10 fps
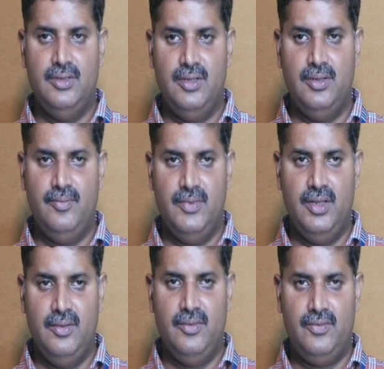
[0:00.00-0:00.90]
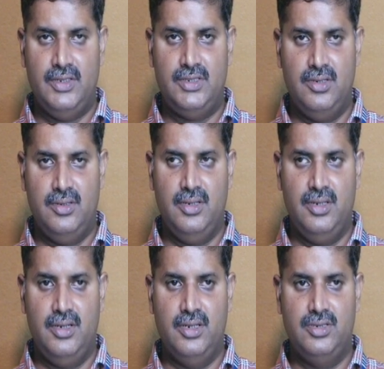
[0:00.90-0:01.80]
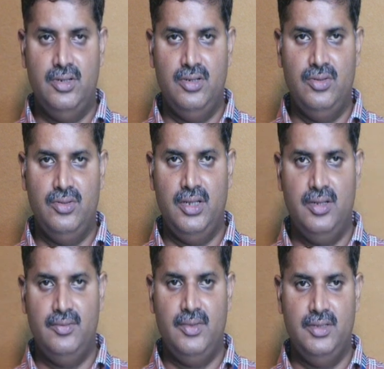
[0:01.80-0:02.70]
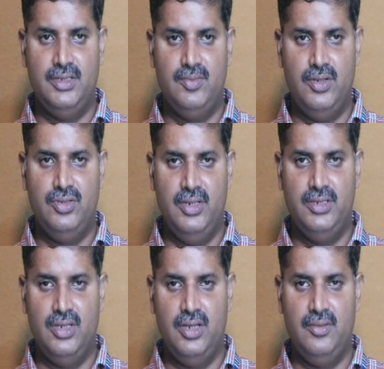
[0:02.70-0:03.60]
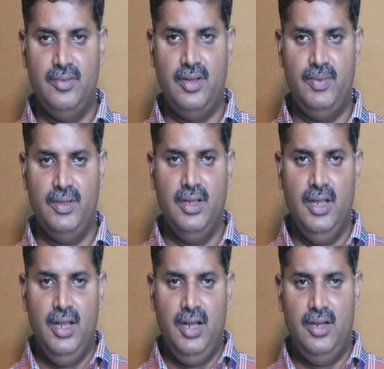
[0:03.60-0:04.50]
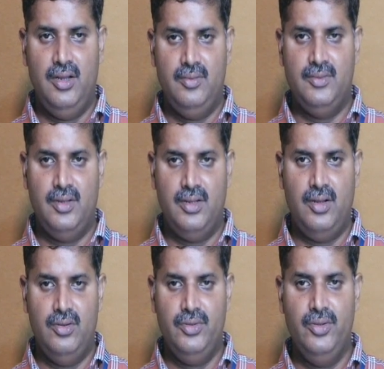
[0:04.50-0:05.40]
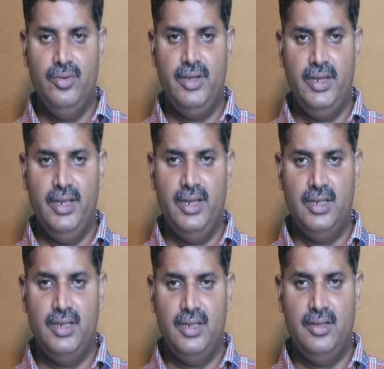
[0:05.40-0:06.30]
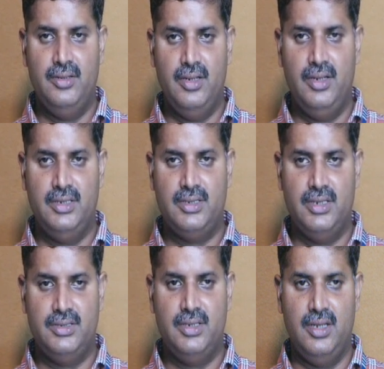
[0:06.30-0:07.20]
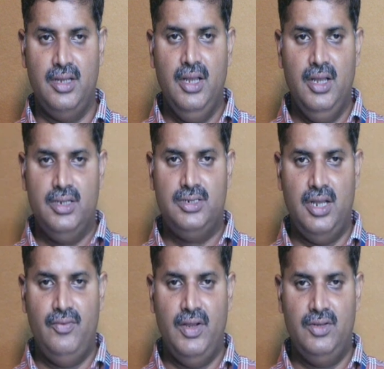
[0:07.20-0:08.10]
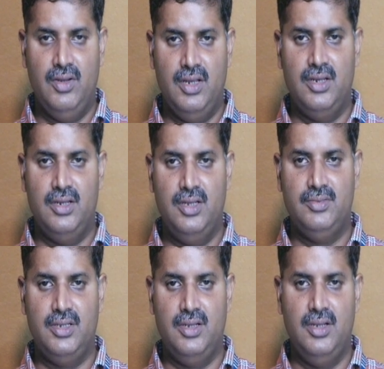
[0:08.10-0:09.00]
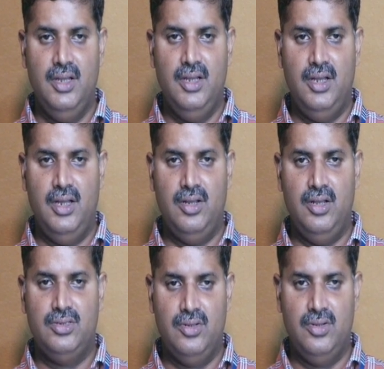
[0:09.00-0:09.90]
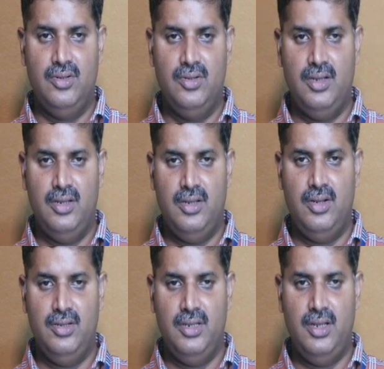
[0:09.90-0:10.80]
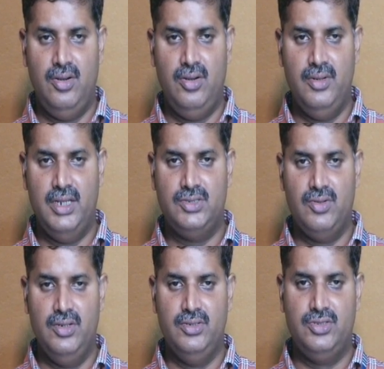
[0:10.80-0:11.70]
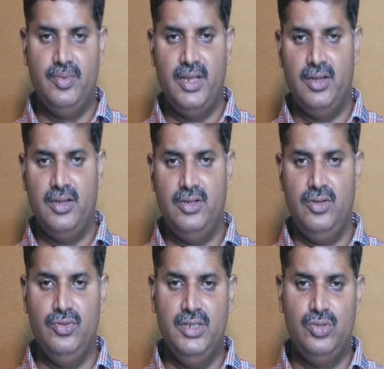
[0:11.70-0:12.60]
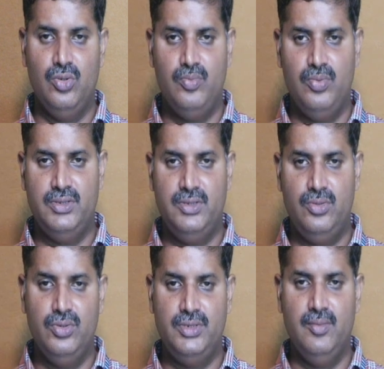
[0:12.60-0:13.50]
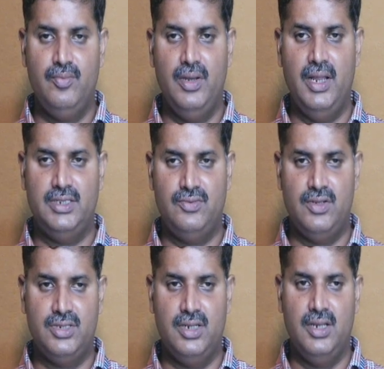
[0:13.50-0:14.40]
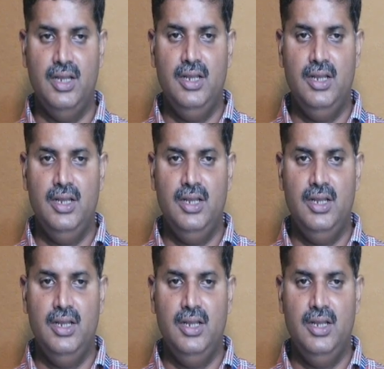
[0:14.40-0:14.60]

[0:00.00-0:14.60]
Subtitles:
The first introduction to the this module is how do you create or discuss SHA-512 algorithms and also how hash value is to be calculated using two simple hash function.